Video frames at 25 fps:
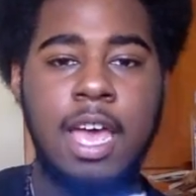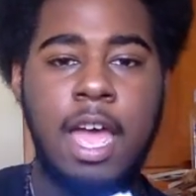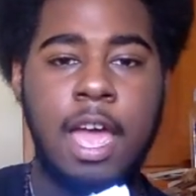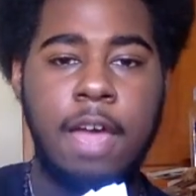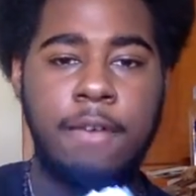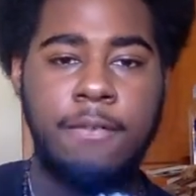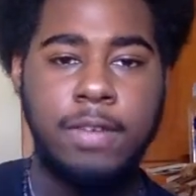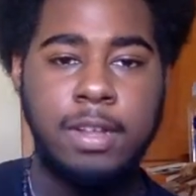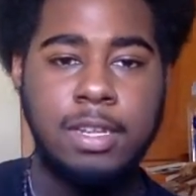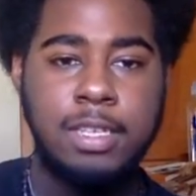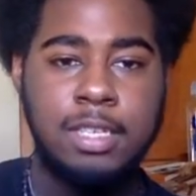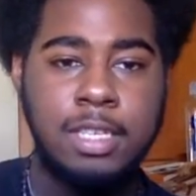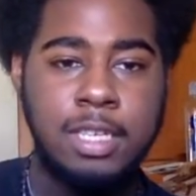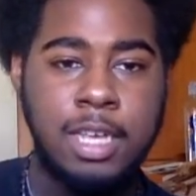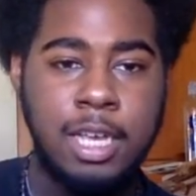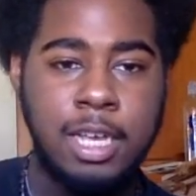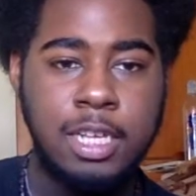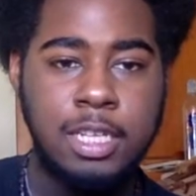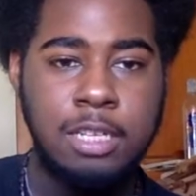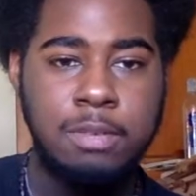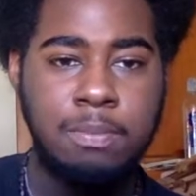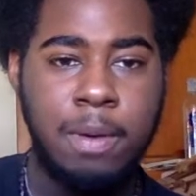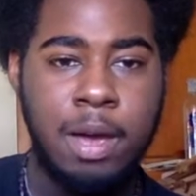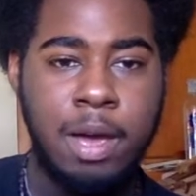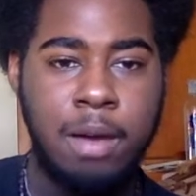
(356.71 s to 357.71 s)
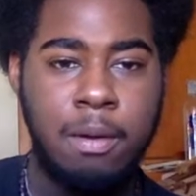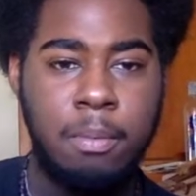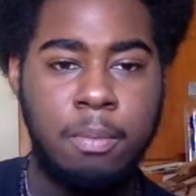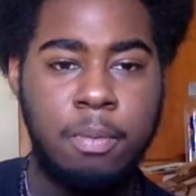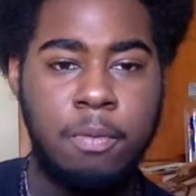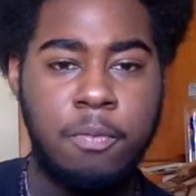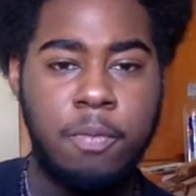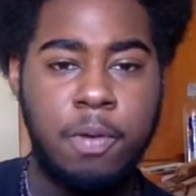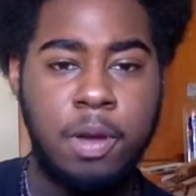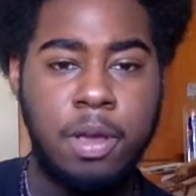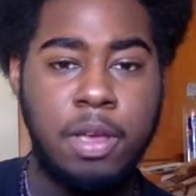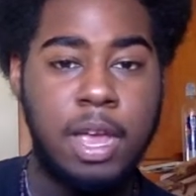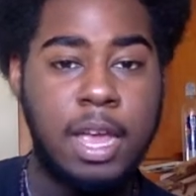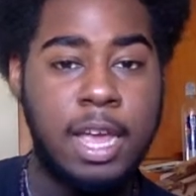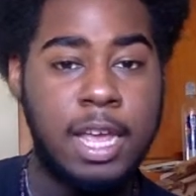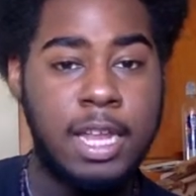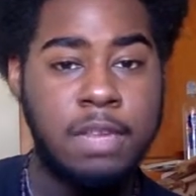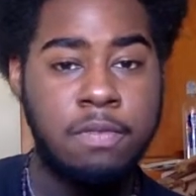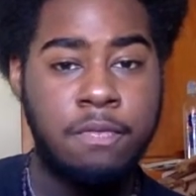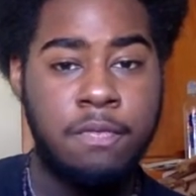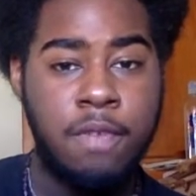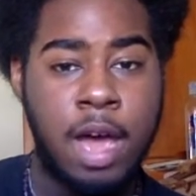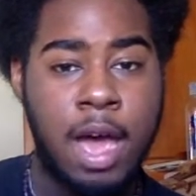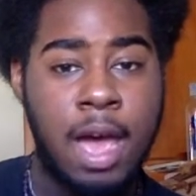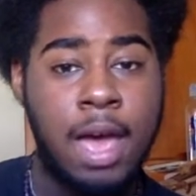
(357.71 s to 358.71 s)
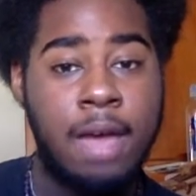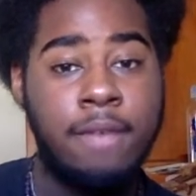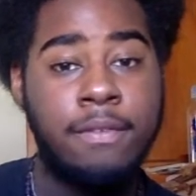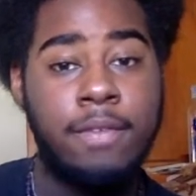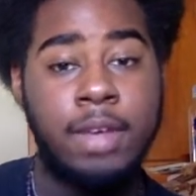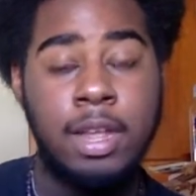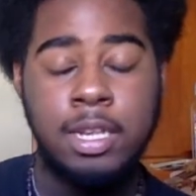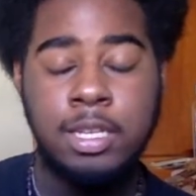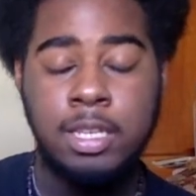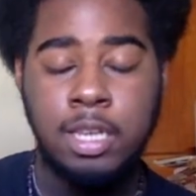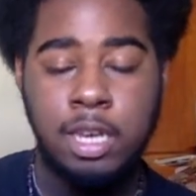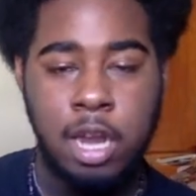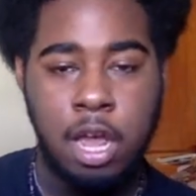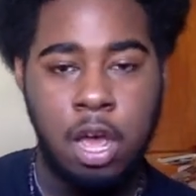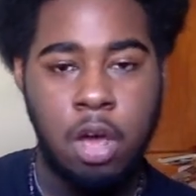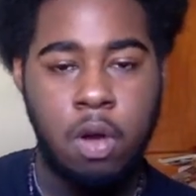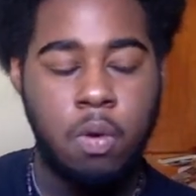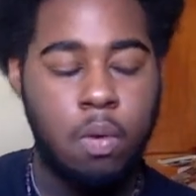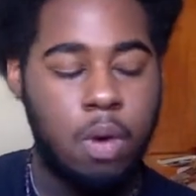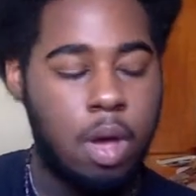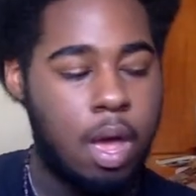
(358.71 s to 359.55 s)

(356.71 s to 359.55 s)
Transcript: If it sinks before you can get to 5, it's a no.